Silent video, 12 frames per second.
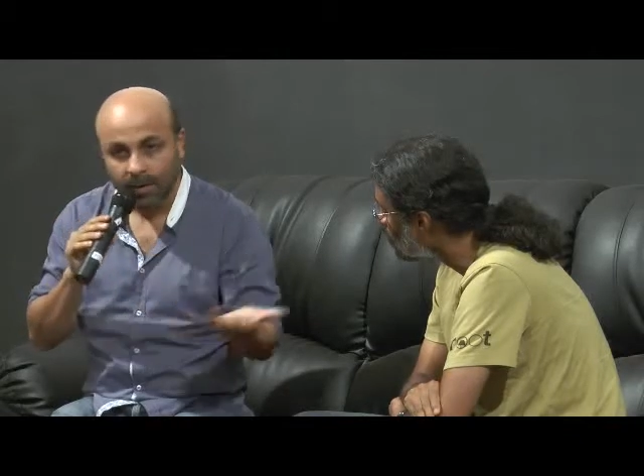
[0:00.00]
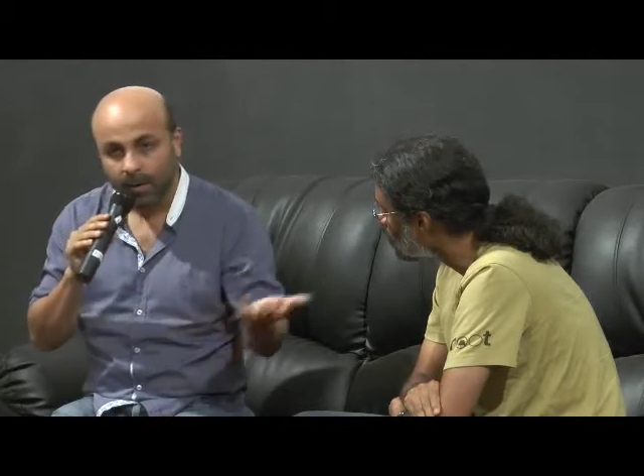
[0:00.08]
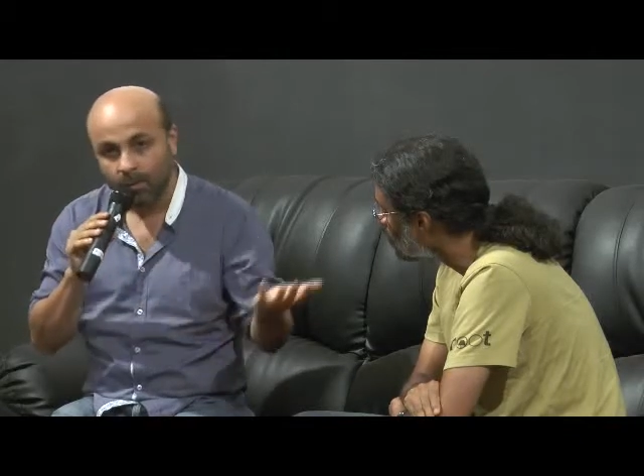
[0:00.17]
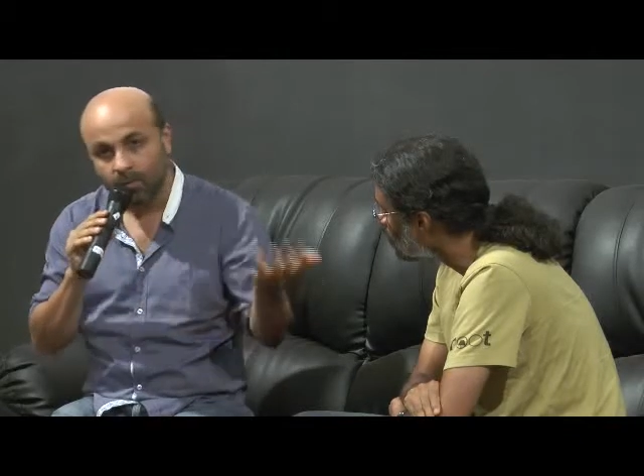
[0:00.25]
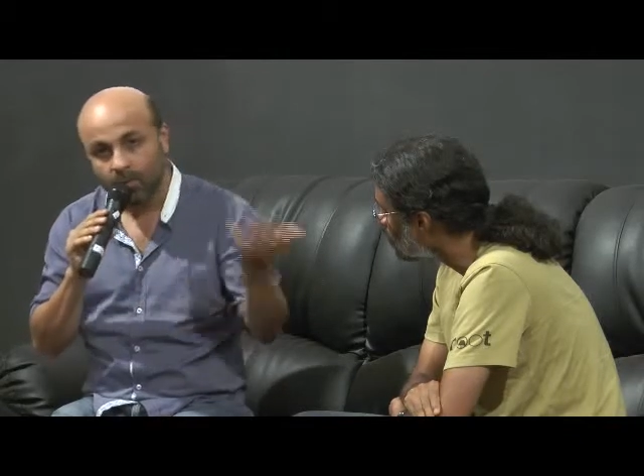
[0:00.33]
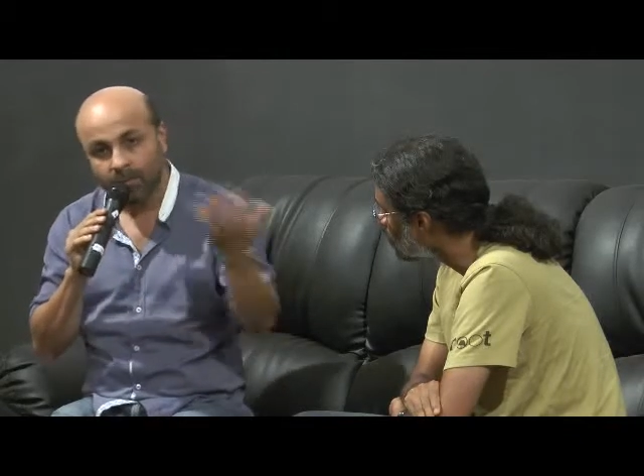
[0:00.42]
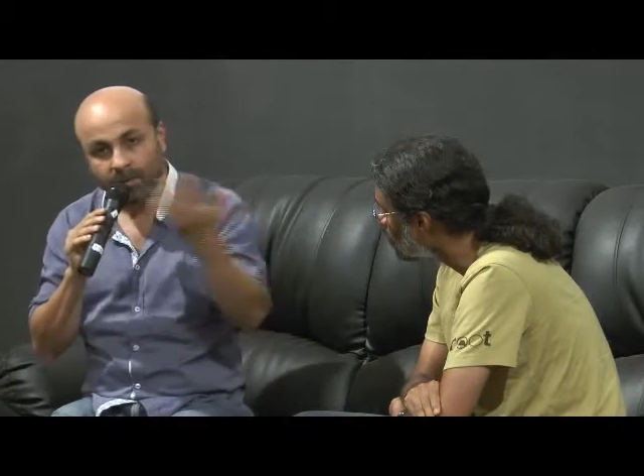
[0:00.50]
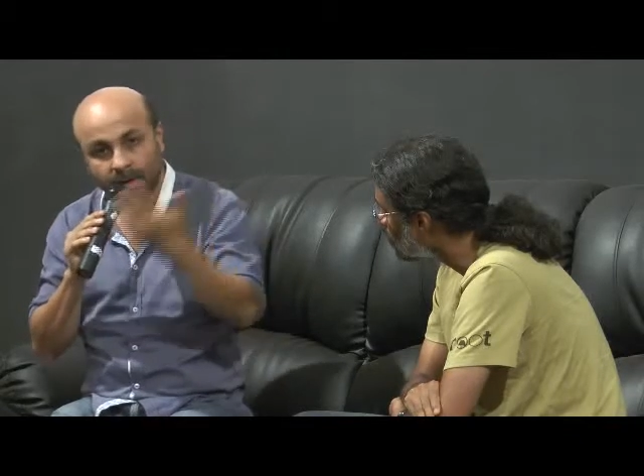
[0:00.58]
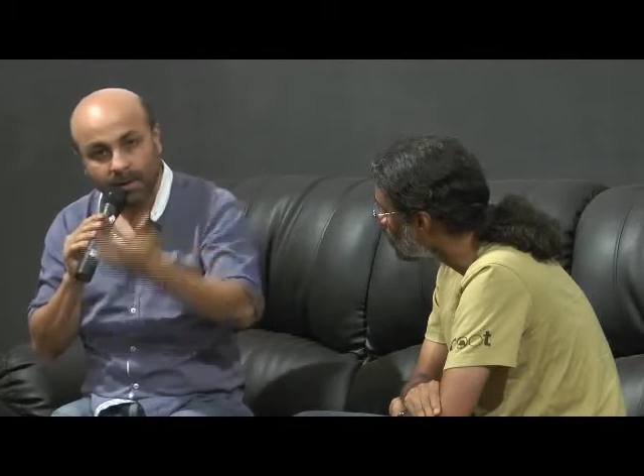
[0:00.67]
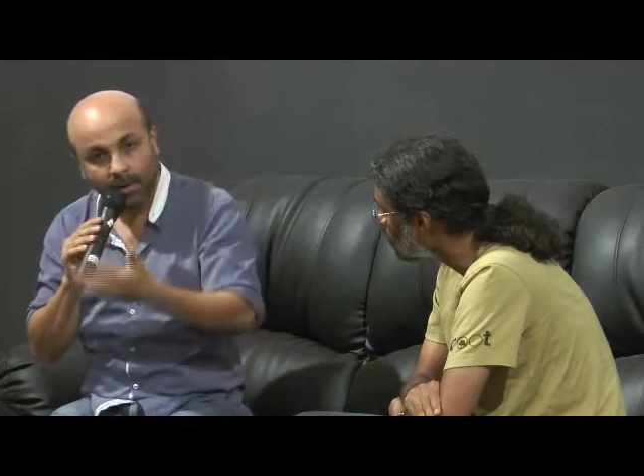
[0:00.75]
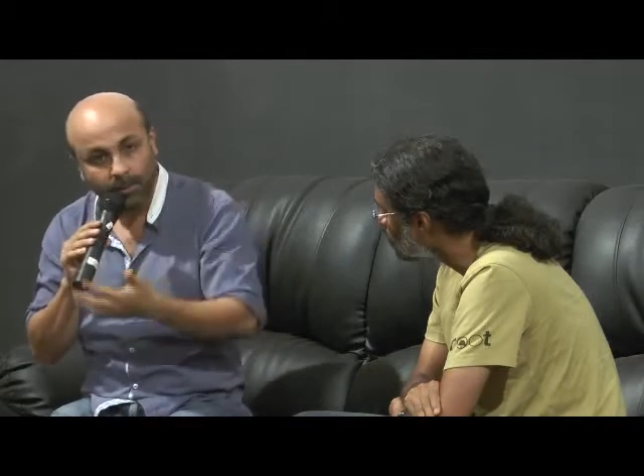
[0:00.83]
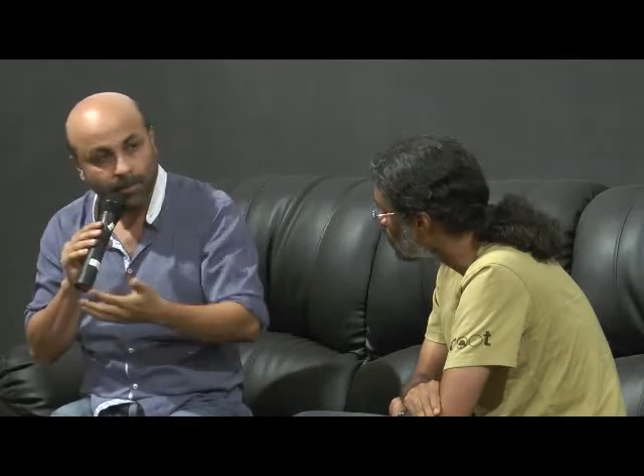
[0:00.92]
and whoever
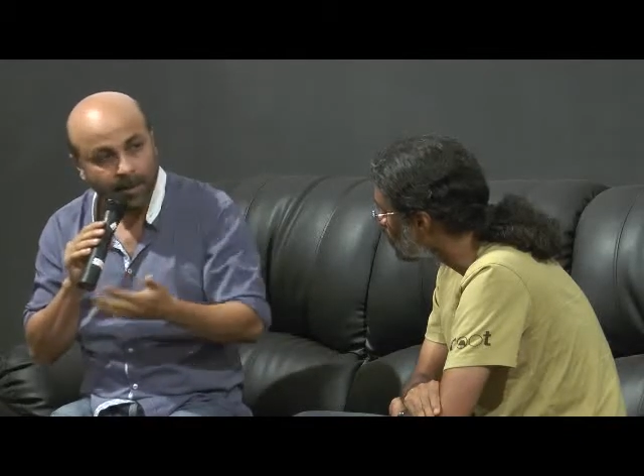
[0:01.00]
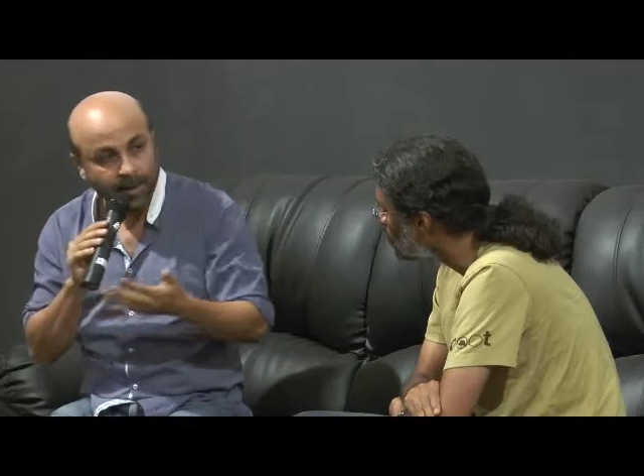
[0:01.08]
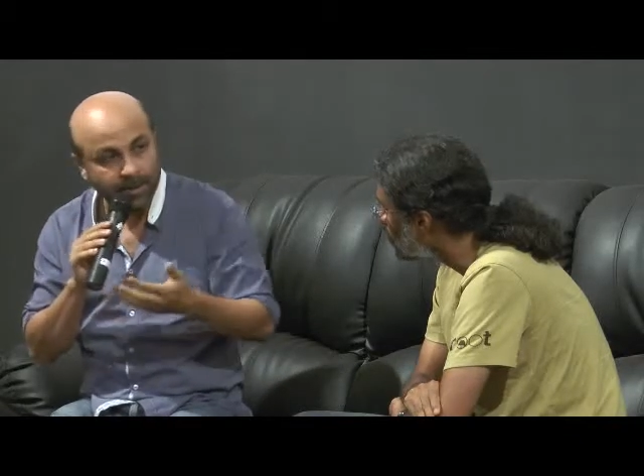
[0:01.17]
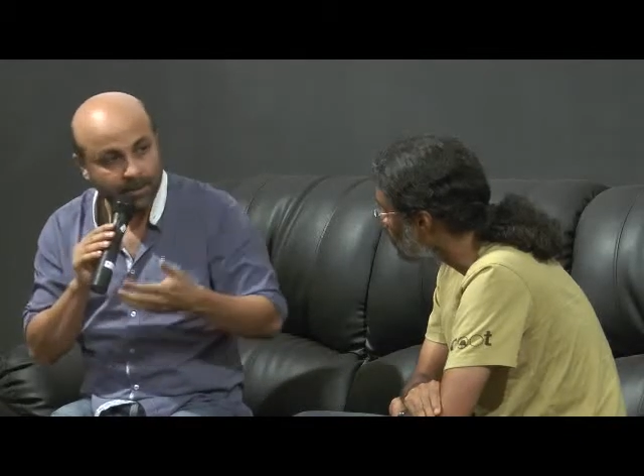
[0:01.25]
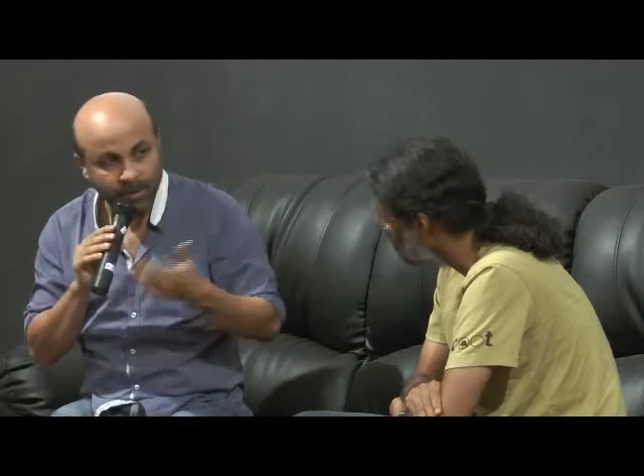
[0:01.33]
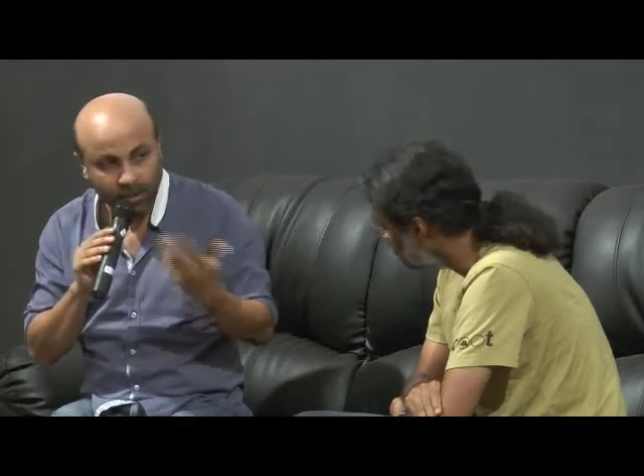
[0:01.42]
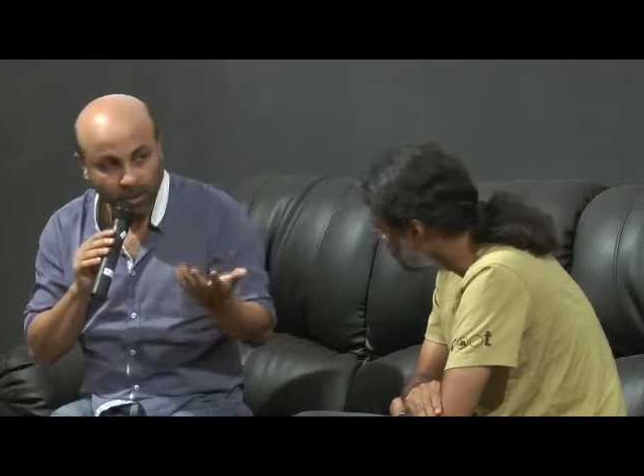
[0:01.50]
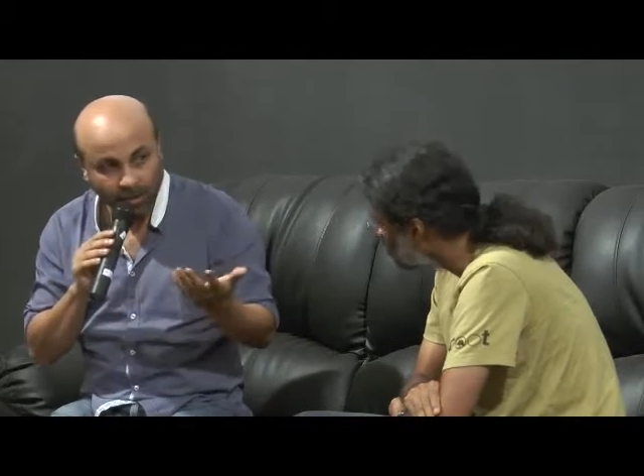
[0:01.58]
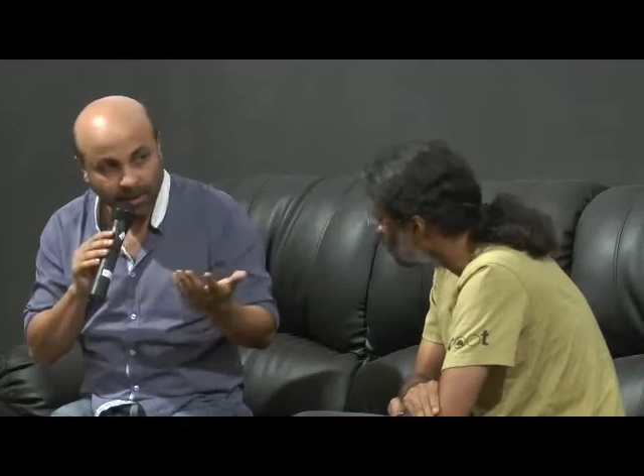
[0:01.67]
come and talk